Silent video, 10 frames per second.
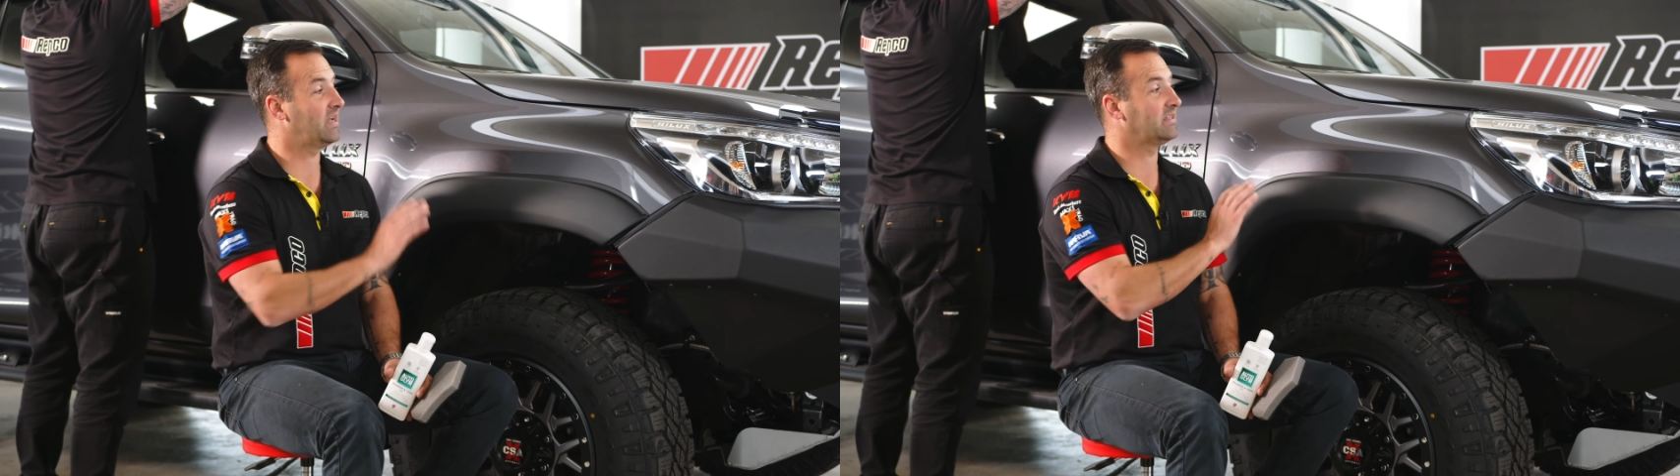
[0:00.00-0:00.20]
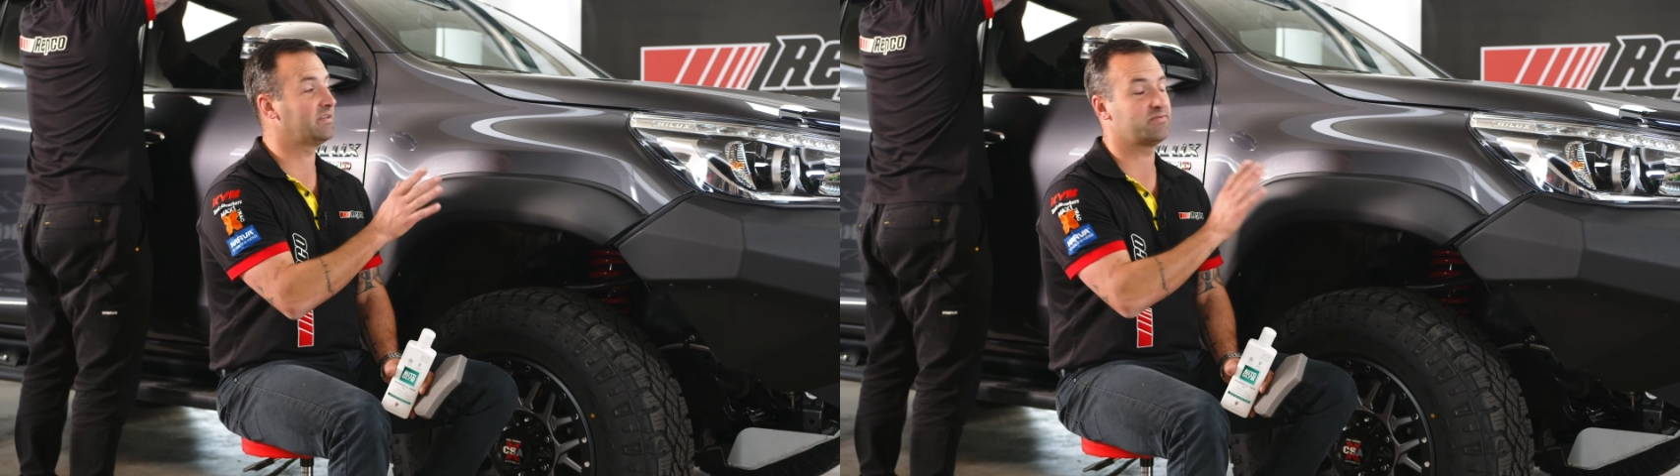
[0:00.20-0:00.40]

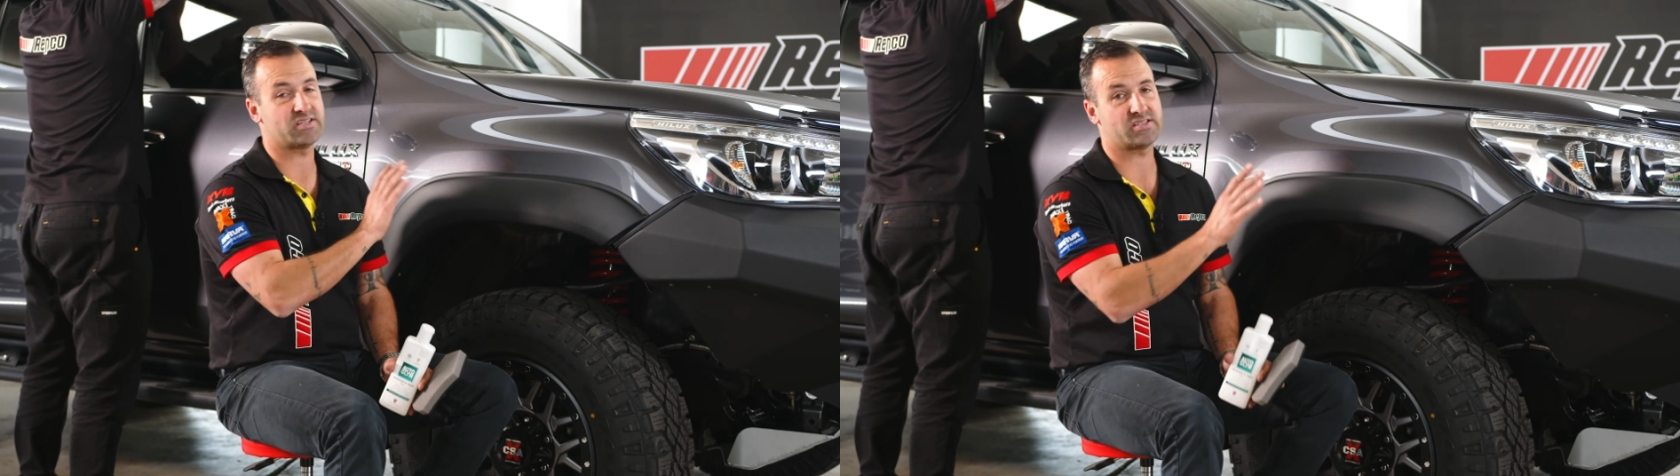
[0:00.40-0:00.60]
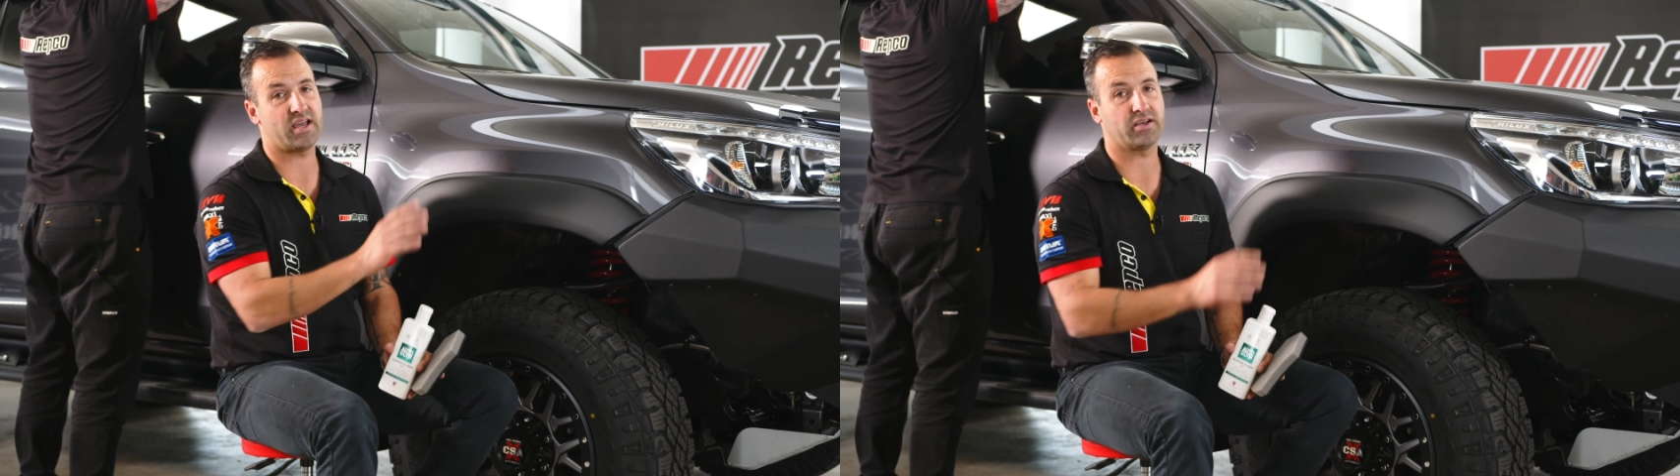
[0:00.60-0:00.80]
and gives
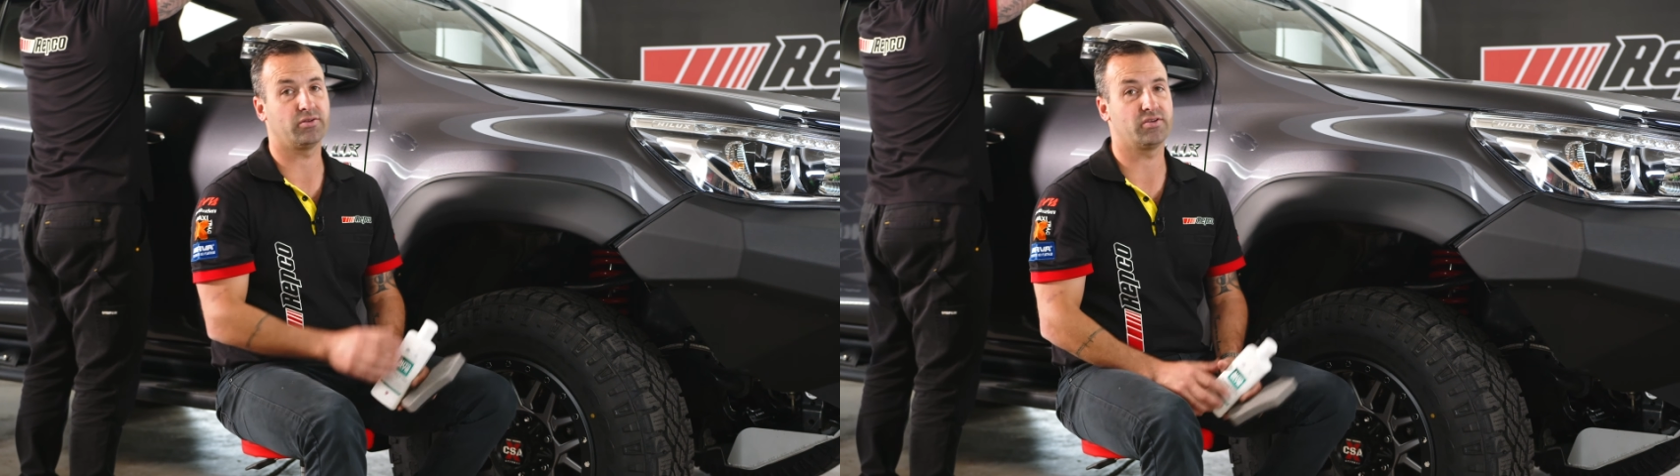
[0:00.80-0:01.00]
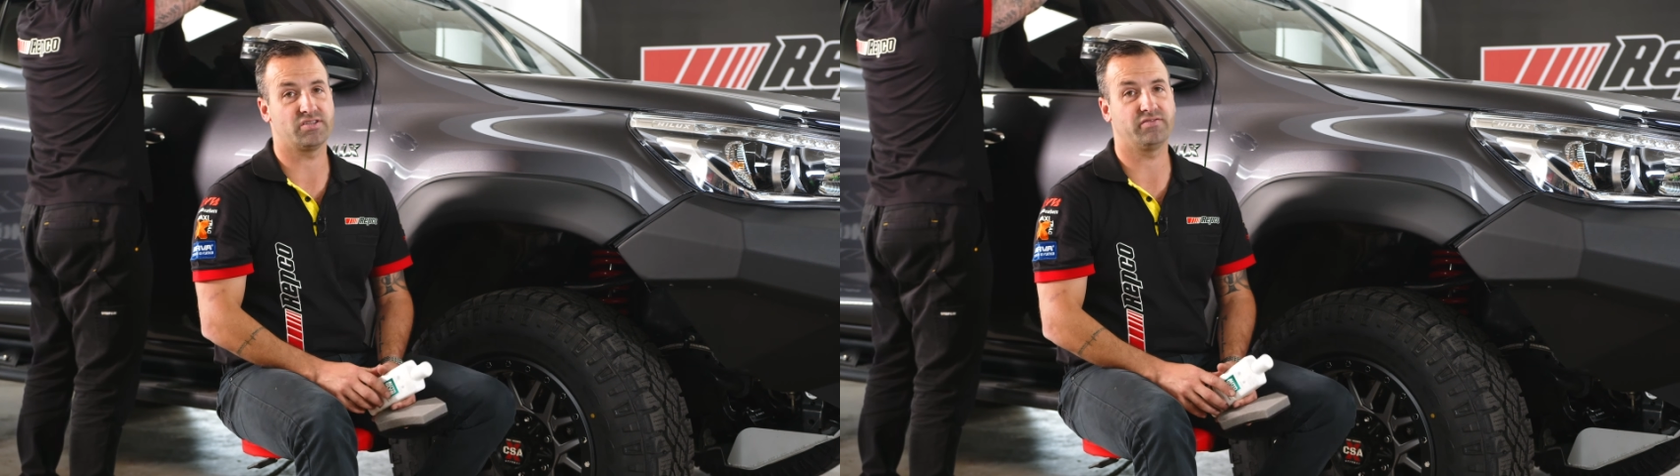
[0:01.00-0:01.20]
us that
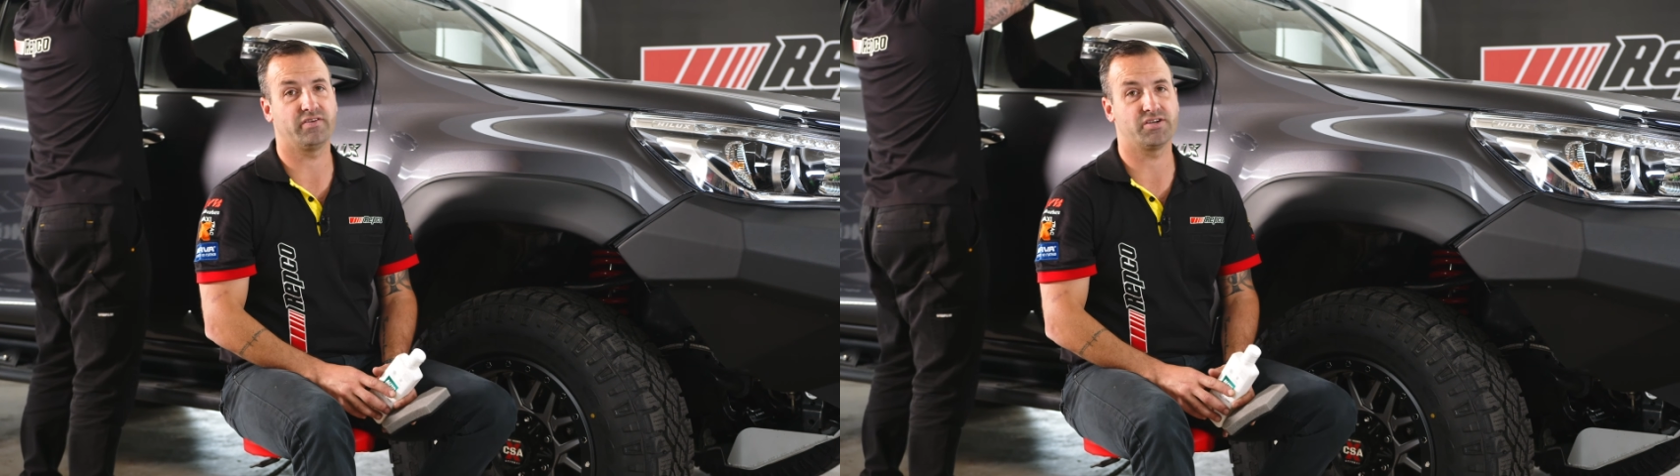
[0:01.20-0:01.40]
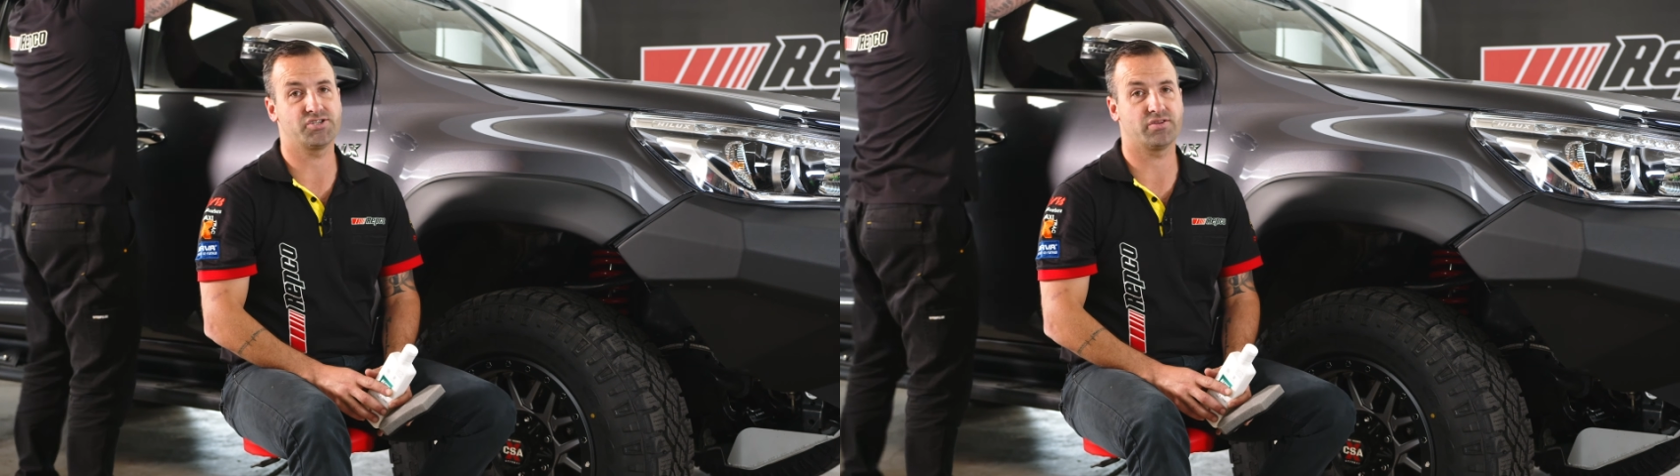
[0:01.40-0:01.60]
glossy
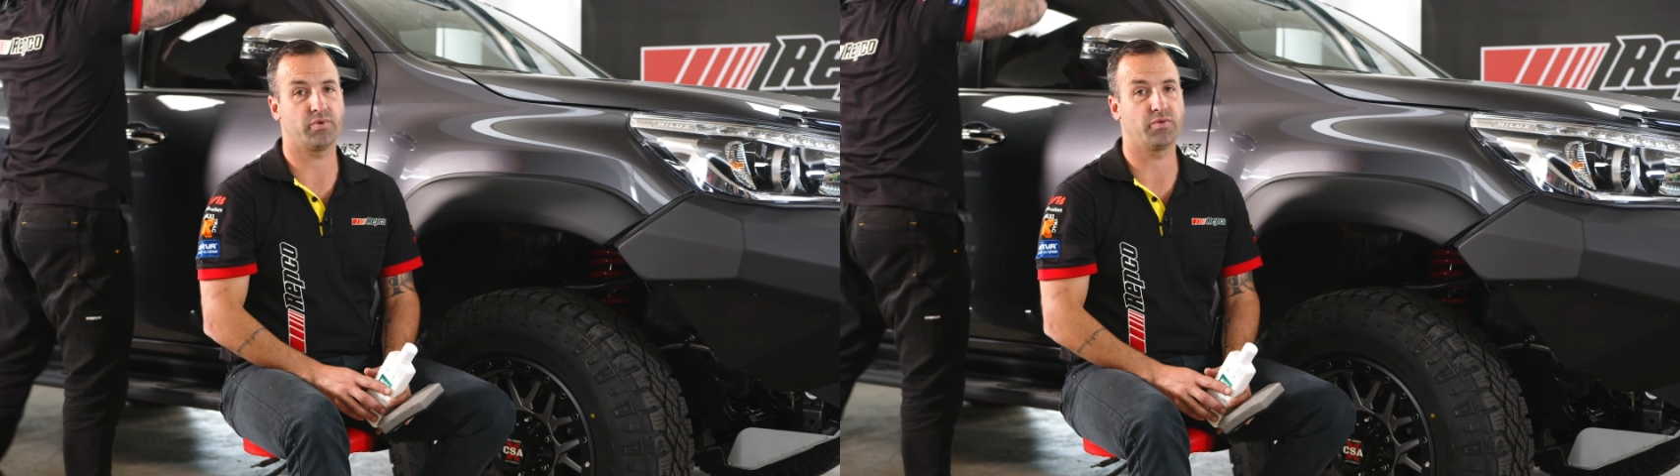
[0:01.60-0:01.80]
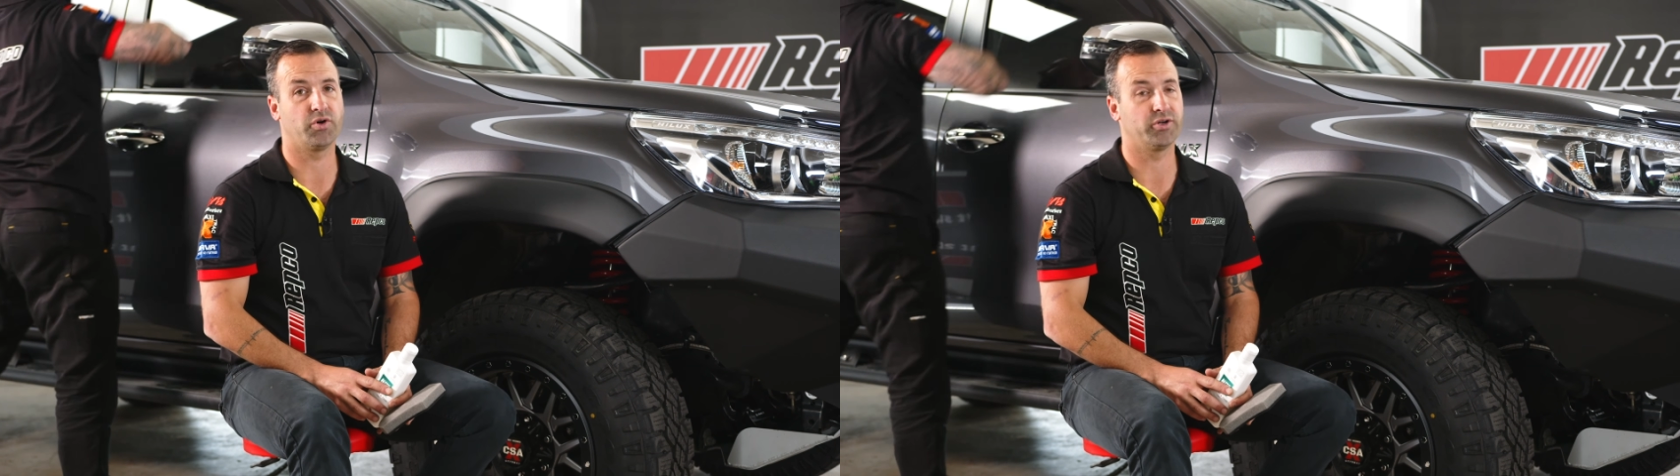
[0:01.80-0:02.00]
finish that
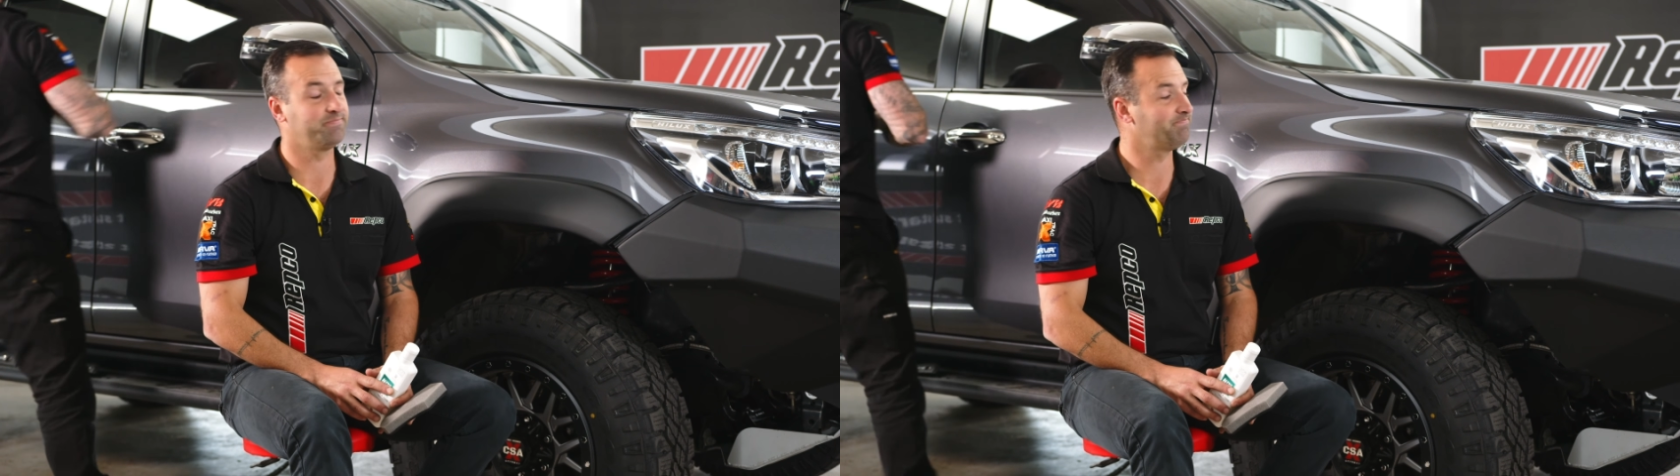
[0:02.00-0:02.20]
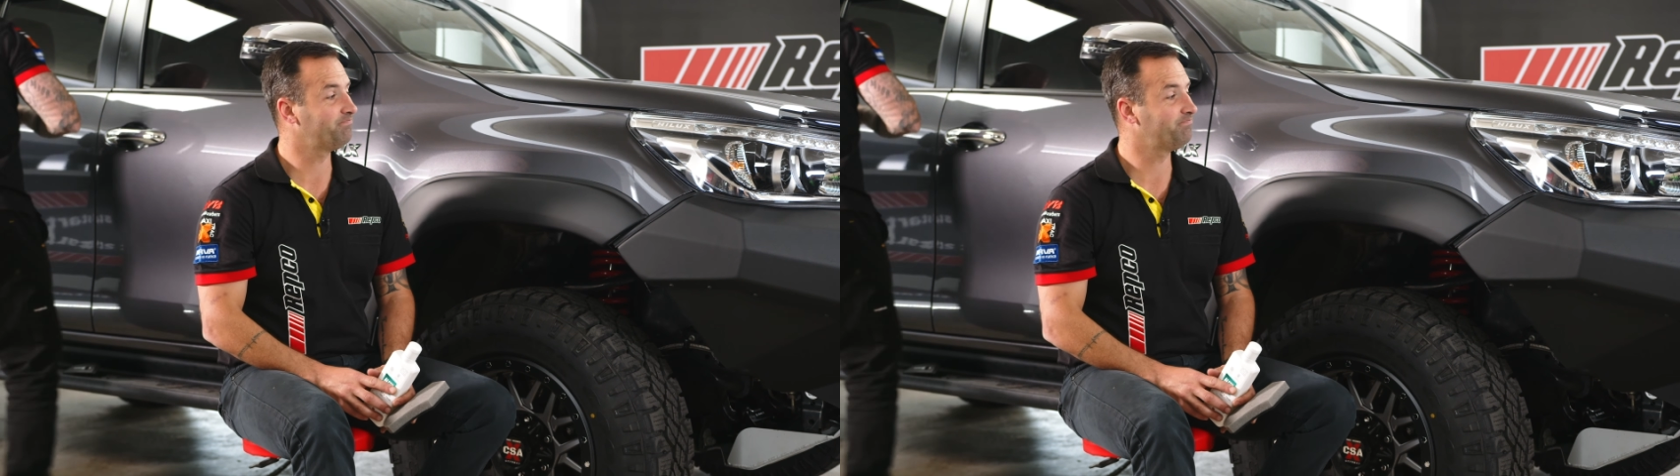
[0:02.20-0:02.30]
we want.